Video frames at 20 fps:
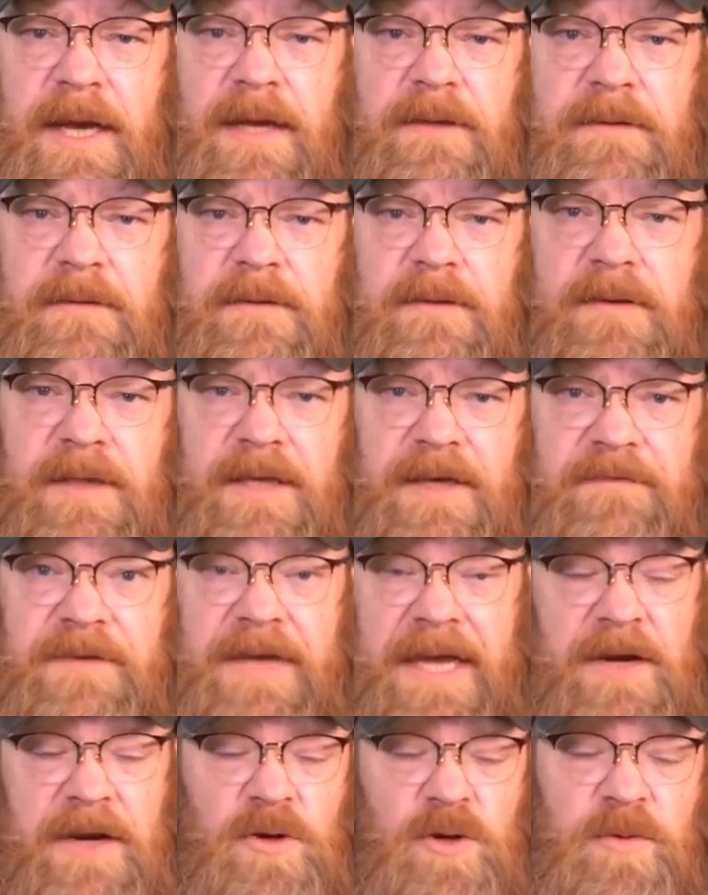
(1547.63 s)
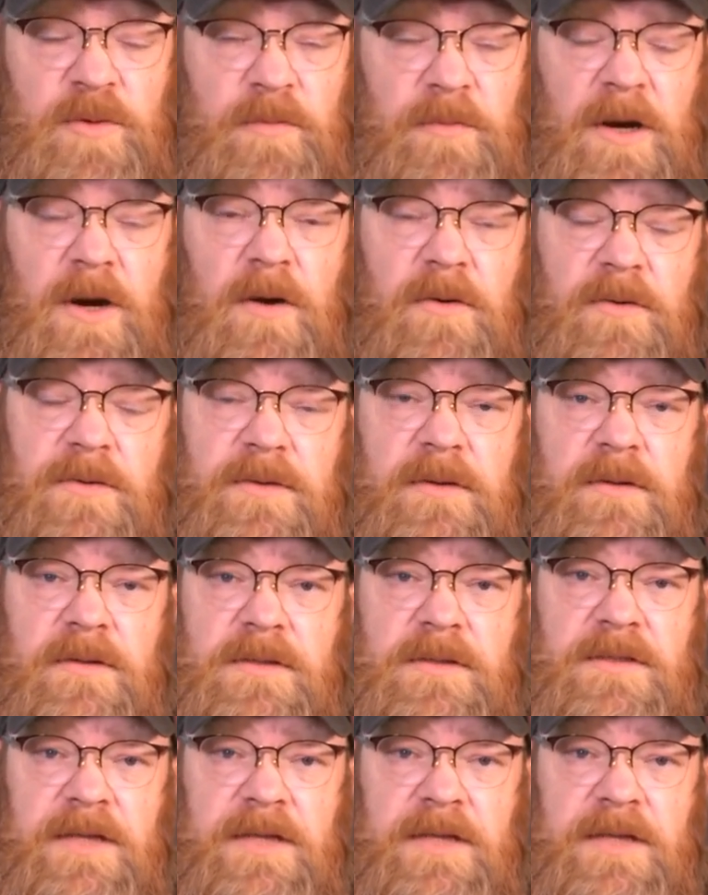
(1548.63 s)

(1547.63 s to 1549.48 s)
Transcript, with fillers: Yeah, Lyft and Uber both